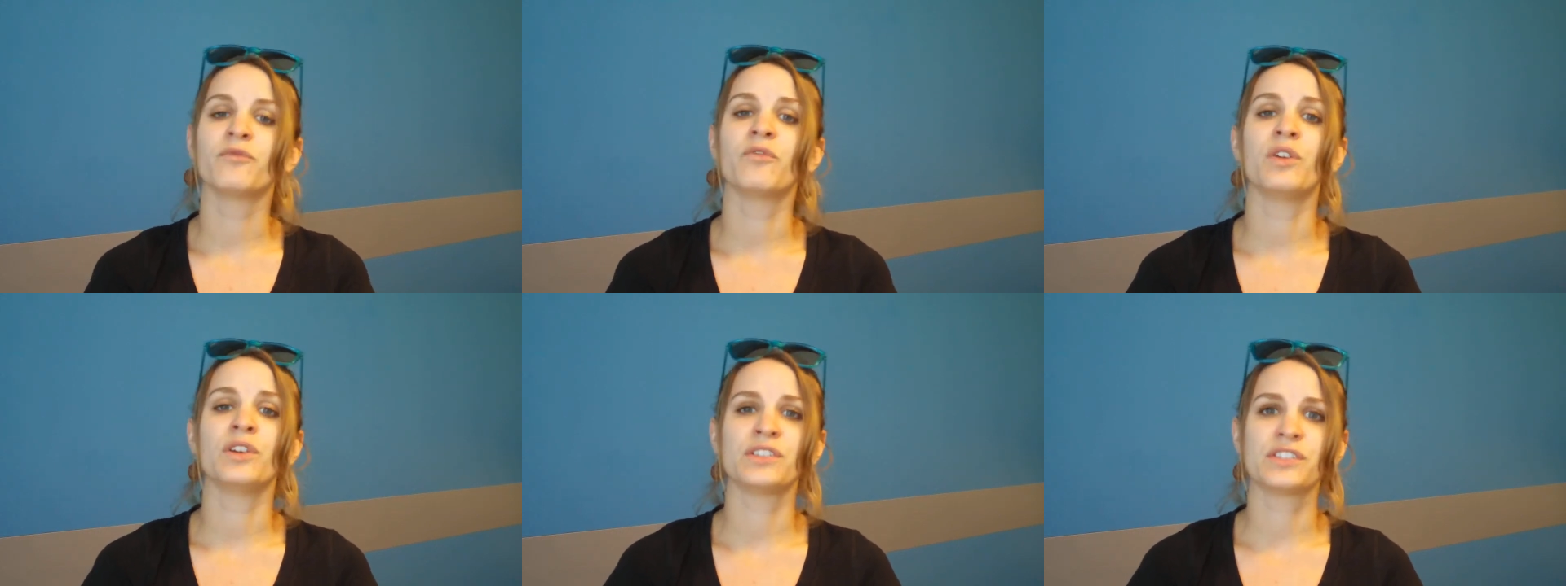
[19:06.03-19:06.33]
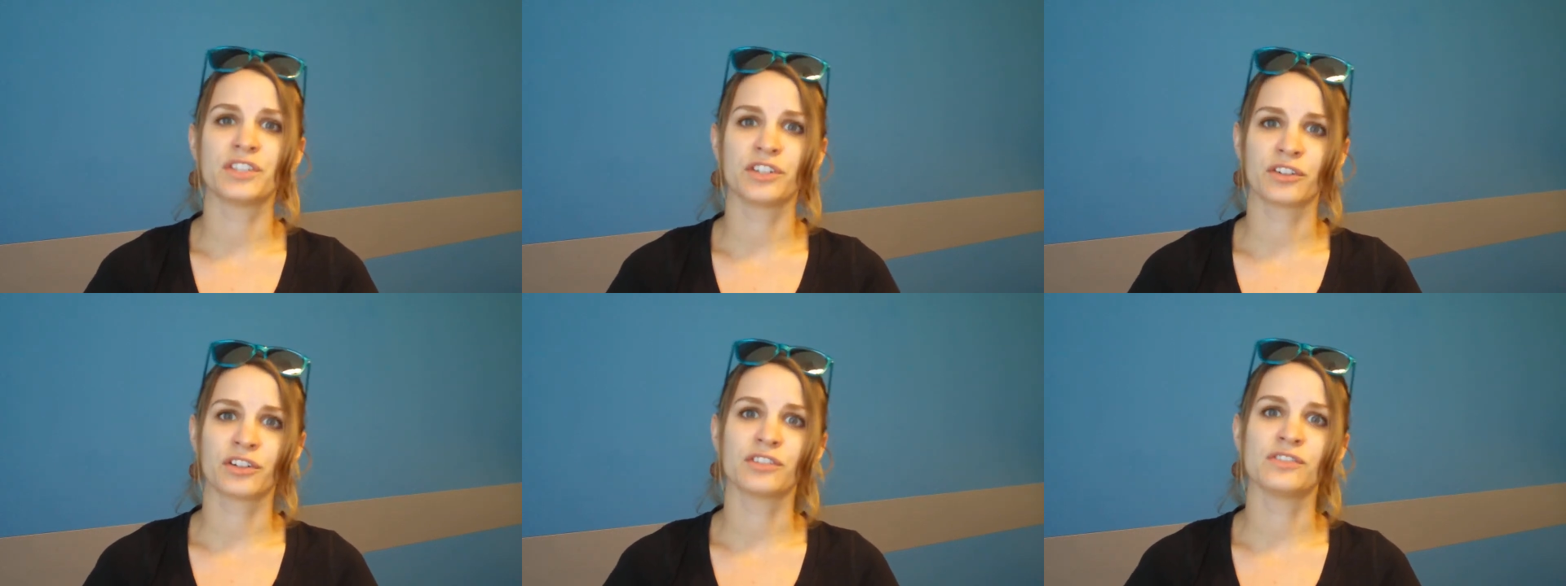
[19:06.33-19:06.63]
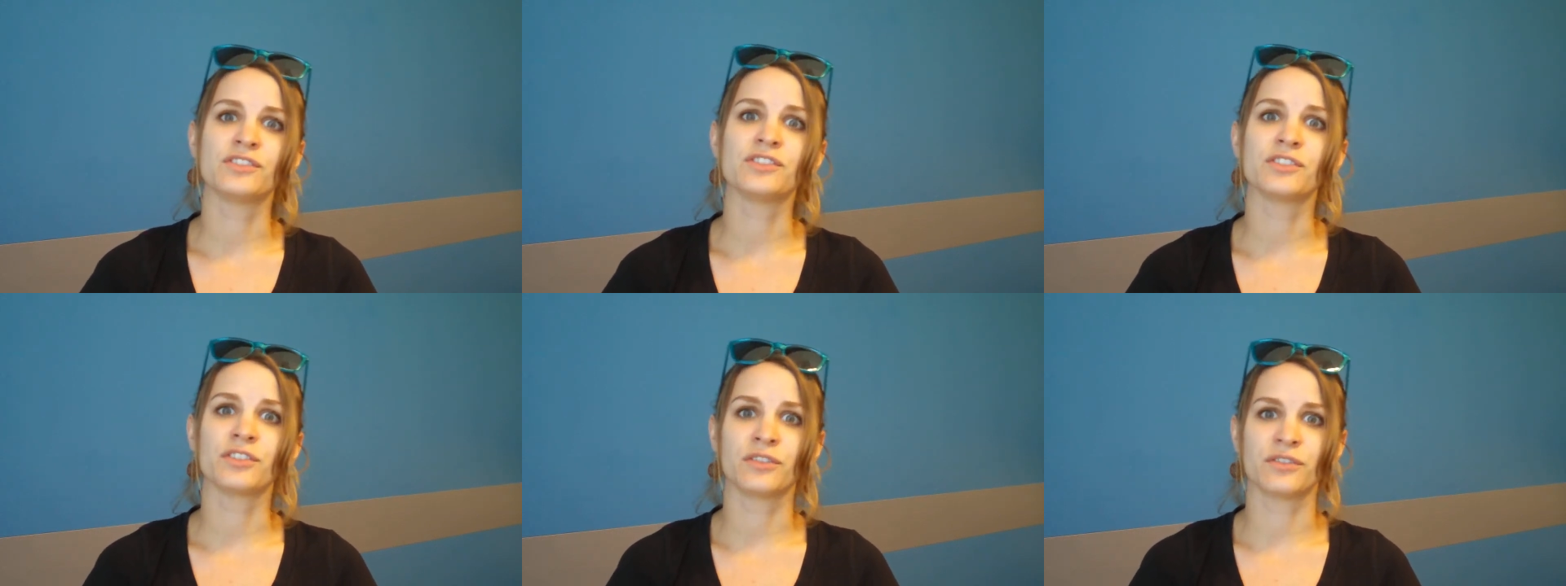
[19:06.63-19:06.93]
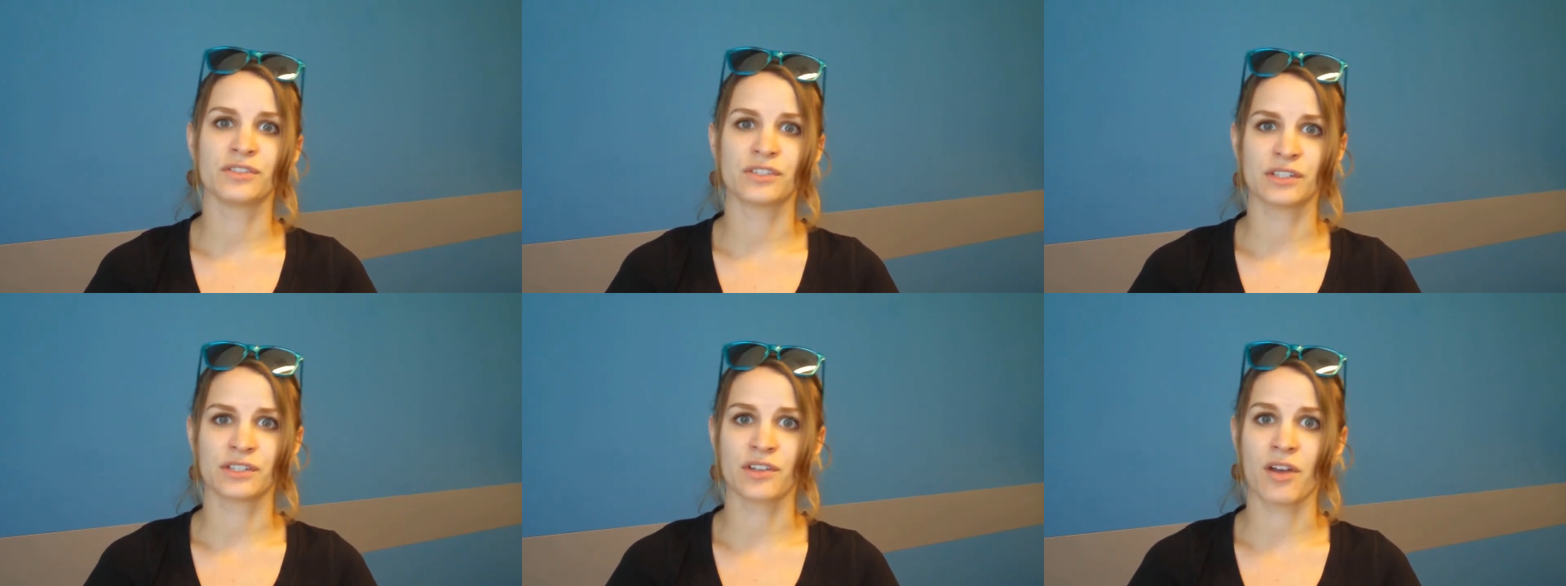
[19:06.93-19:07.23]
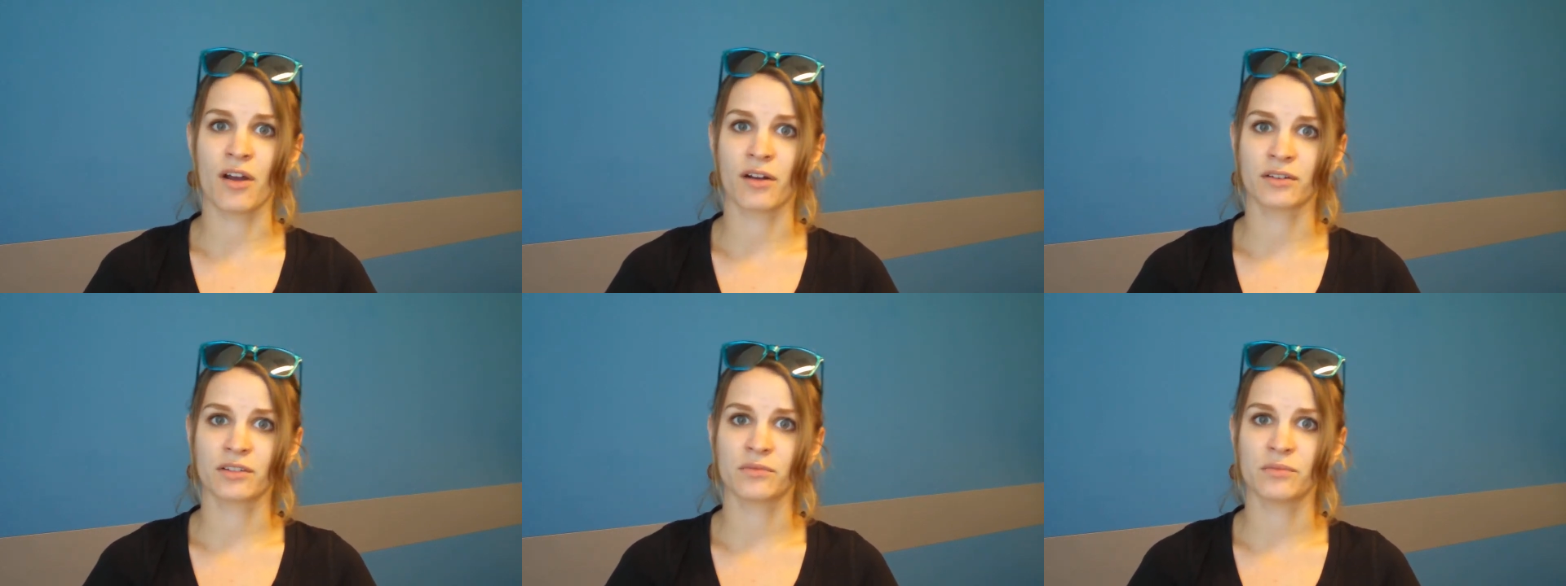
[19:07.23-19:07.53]
voice their concerns and
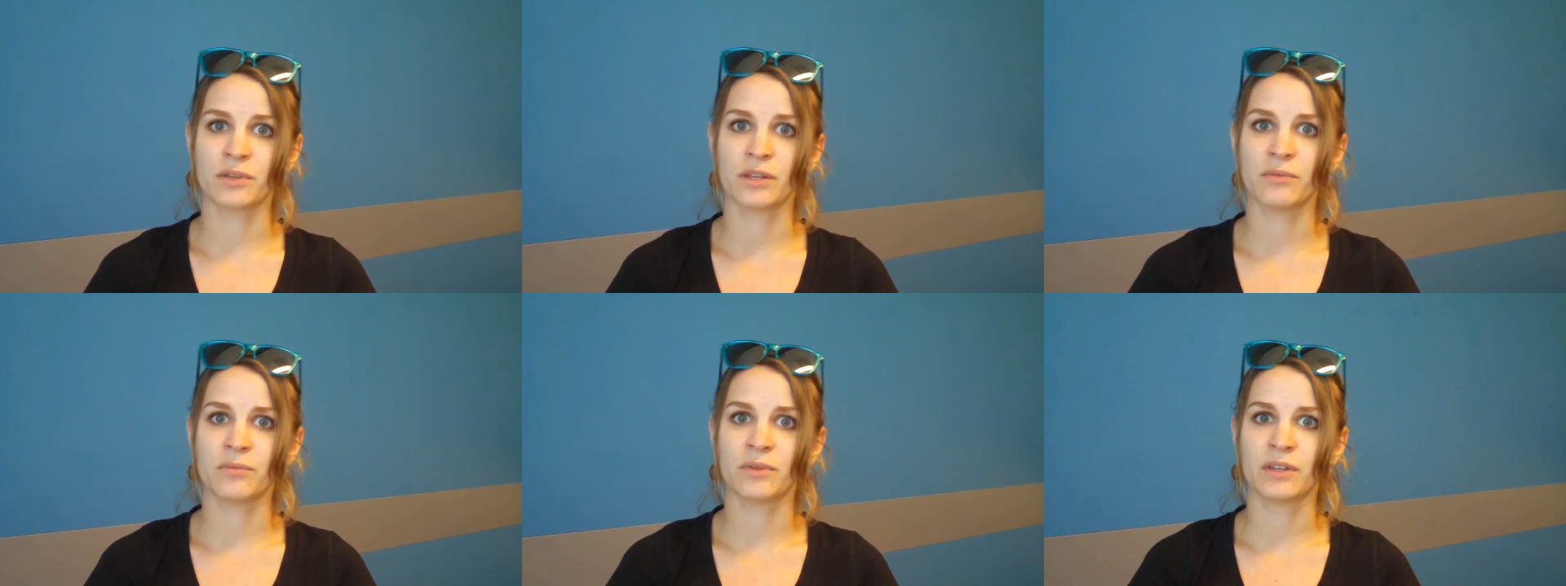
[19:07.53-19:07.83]
talk to me.